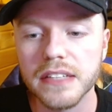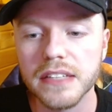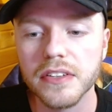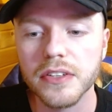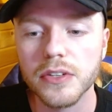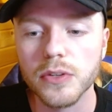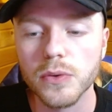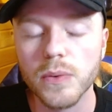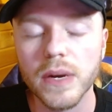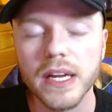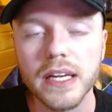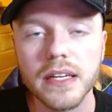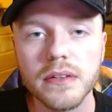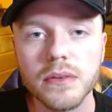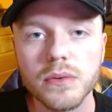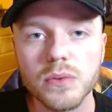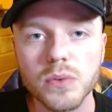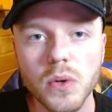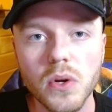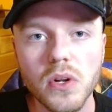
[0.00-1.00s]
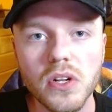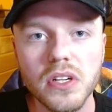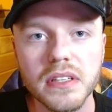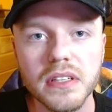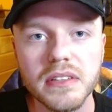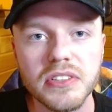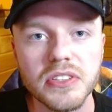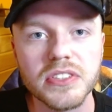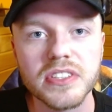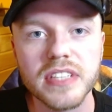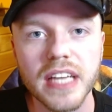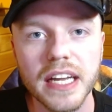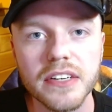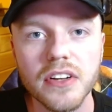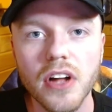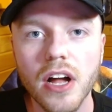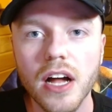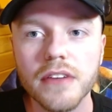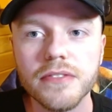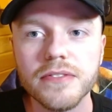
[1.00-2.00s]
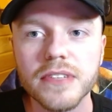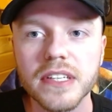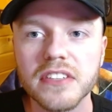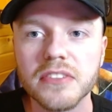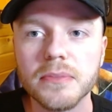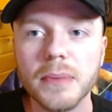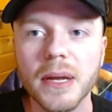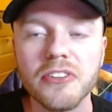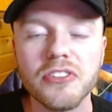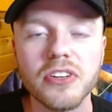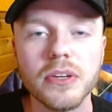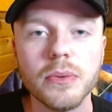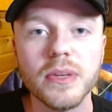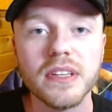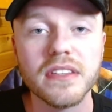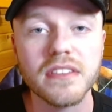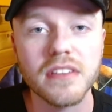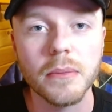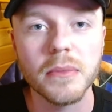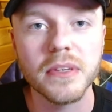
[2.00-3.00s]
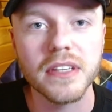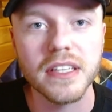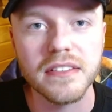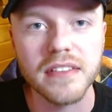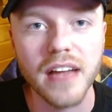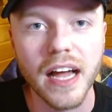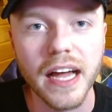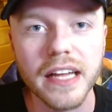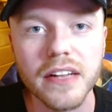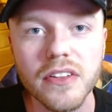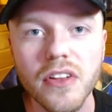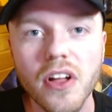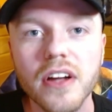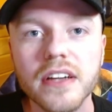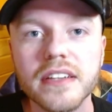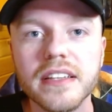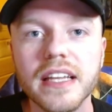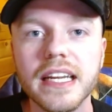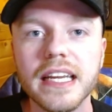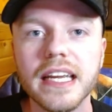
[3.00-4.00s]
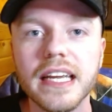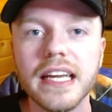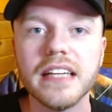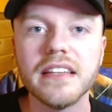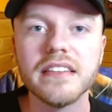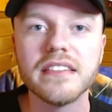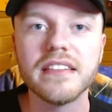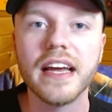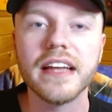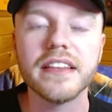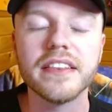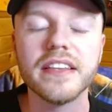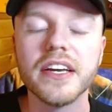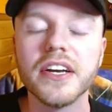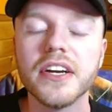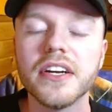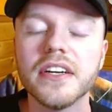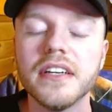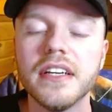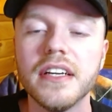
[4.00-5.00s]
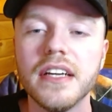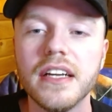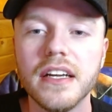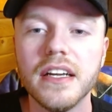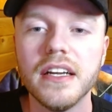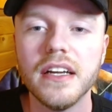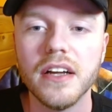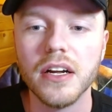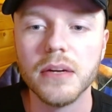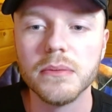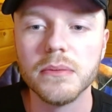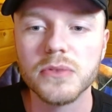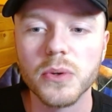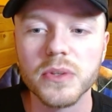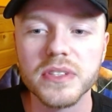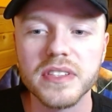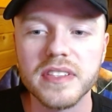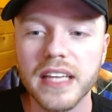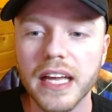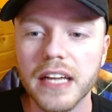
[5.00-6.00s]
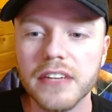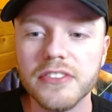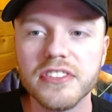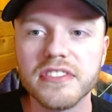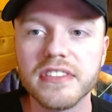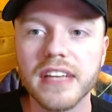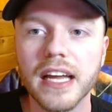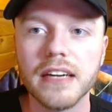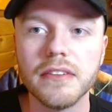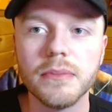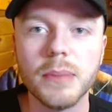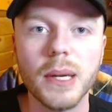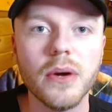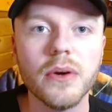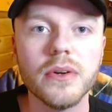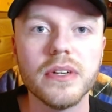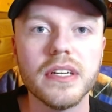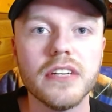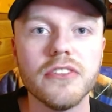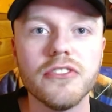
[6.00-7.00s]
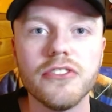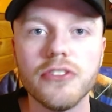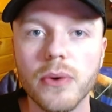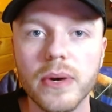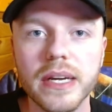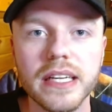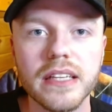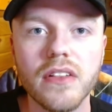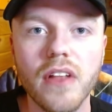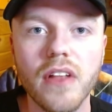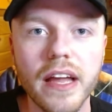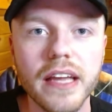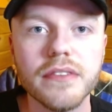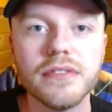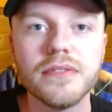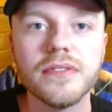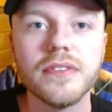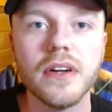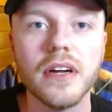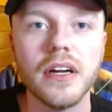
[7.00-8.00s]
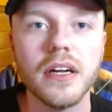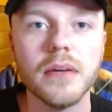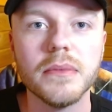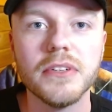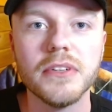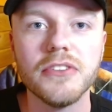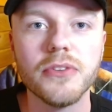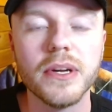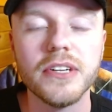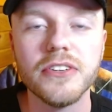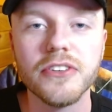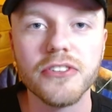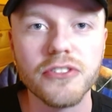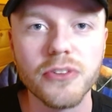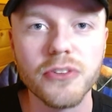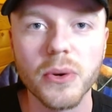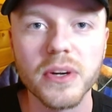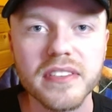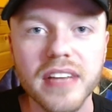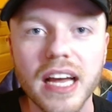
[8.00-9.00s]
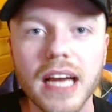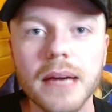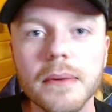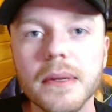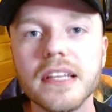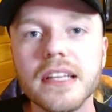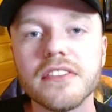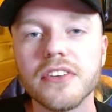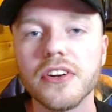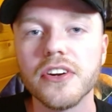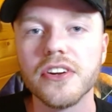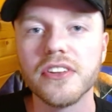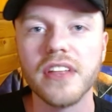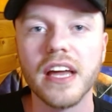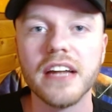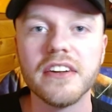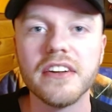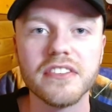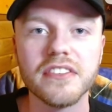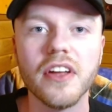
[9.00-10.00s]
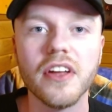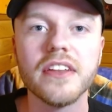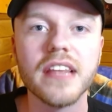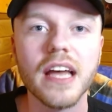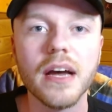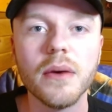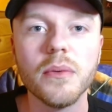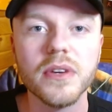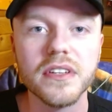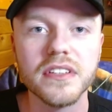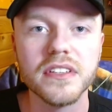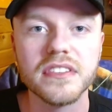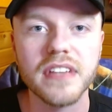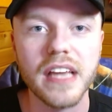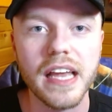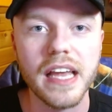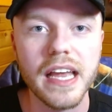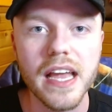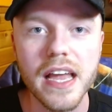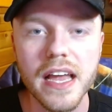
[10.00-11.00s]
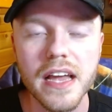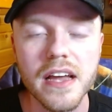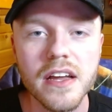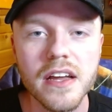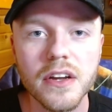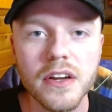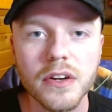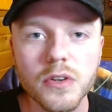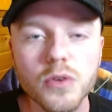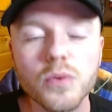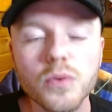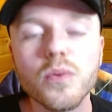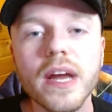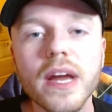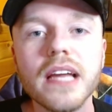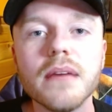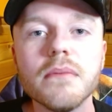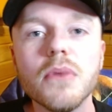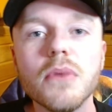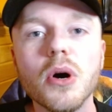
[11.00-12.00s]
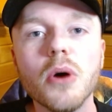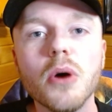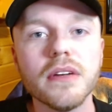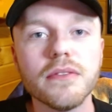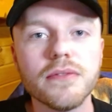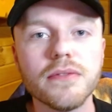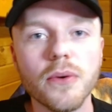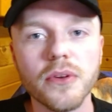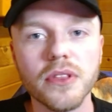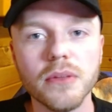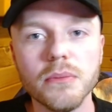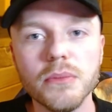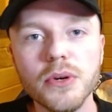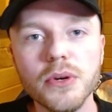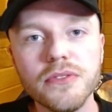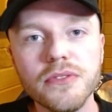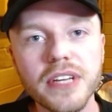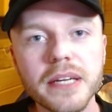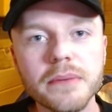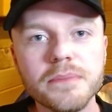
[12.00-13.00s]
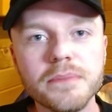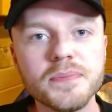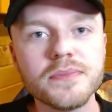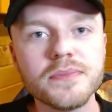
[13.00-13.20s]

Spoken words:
a great role to send off, especially with some of the dialogue that he hints at there towards the end, just kind of about enjoying life, enjoying your short time on this earth. I just thought that was a great moment for the movie.